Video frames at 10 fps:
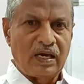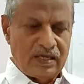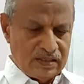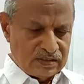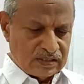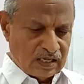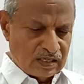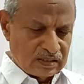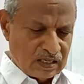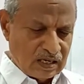I
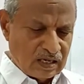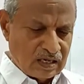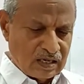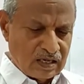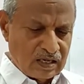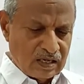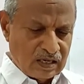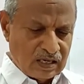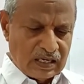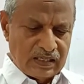saw the.
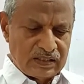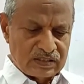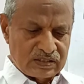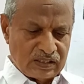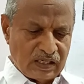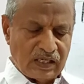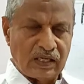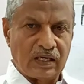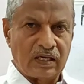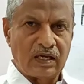I
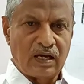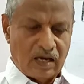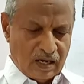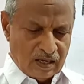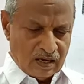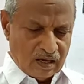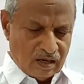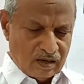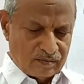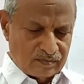see. I
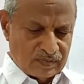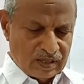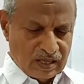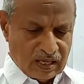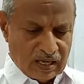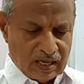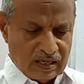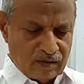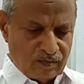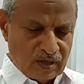am.
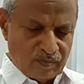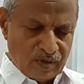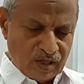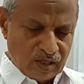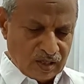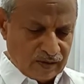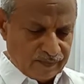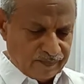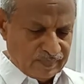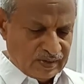I may be.
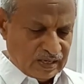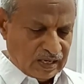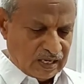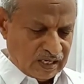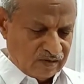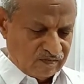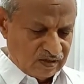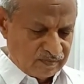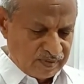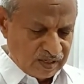I will